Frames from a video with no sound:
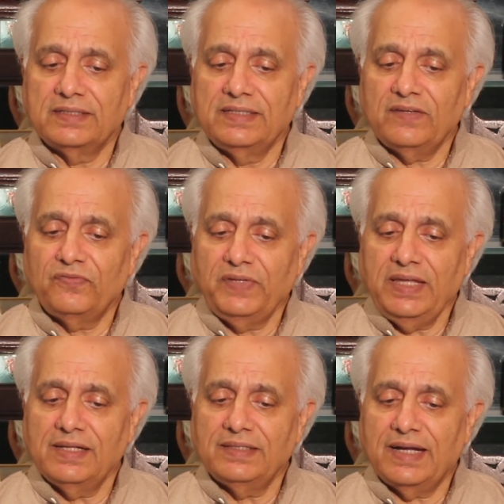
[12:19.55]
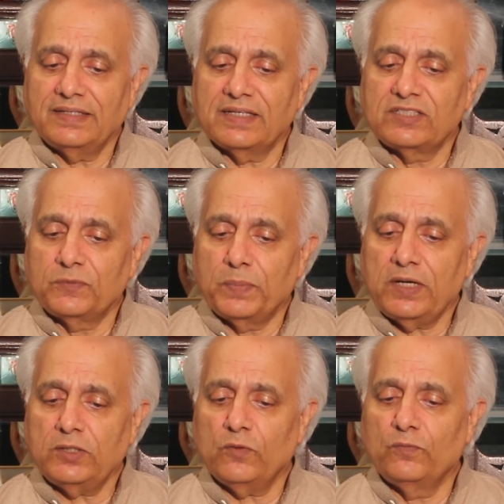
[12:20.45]
they feel that the
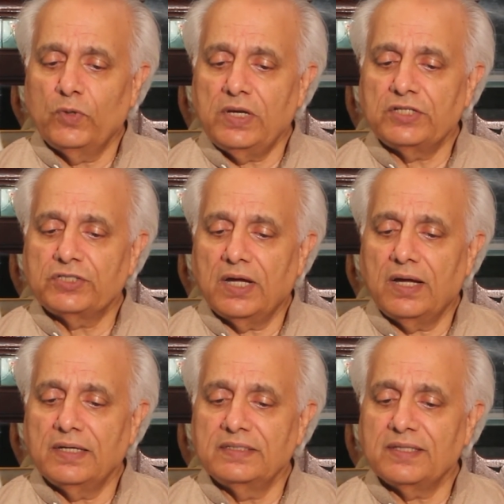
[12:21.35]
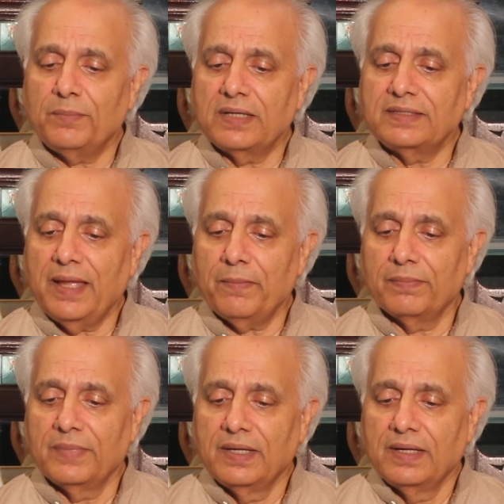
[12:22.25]
spirit of Bulle Shah is among them